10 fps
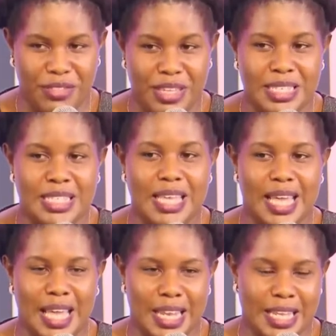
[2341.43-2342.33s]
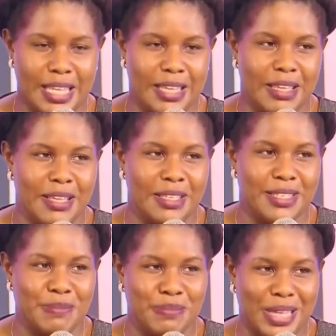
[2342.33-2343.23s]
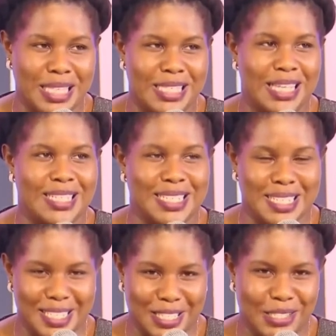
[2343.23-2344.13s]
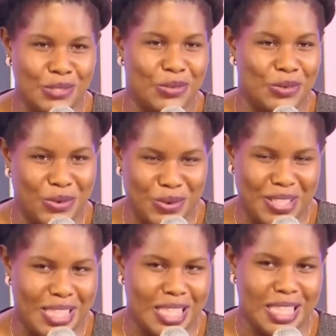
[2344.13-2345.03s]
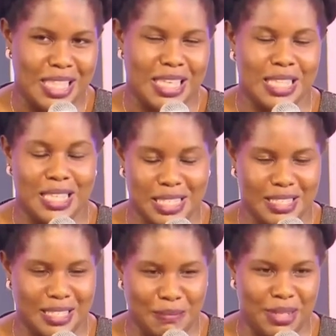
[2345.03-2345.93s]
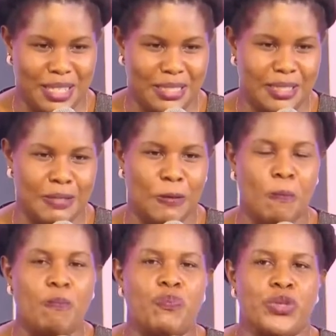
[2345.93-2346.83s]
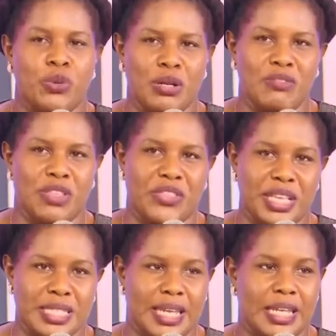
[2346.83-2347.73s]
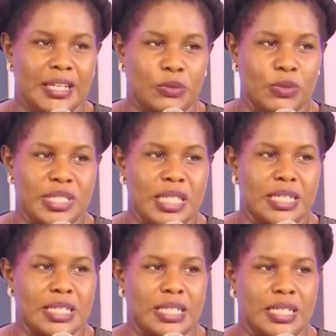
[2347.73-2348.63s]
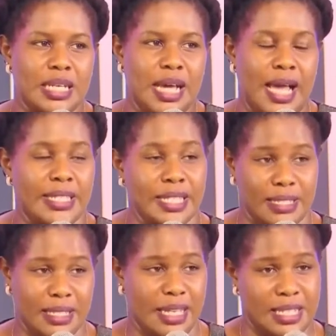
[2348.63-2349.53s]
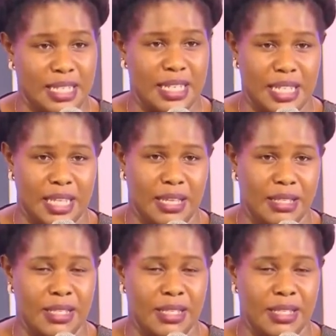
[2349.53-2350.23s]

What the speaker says: If there is any space that teaches you growth, this is the place. So one of the things I learned was that I just can't end there.